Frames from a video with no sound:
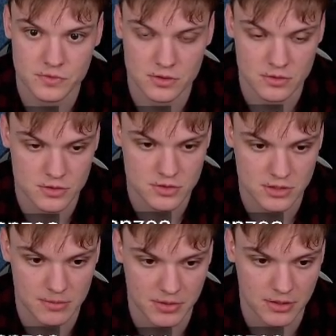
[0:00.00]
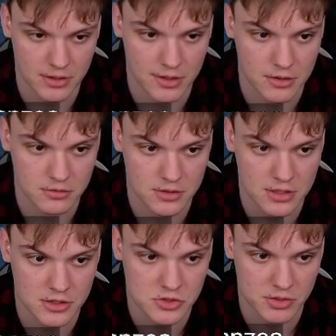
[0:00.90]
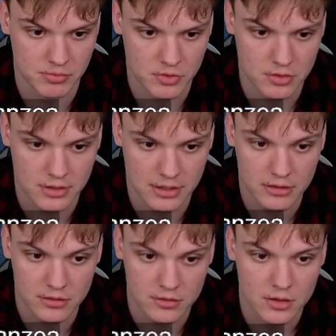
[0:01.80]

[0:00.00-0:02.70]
I'm just keeping an eye on the h3 pawn, and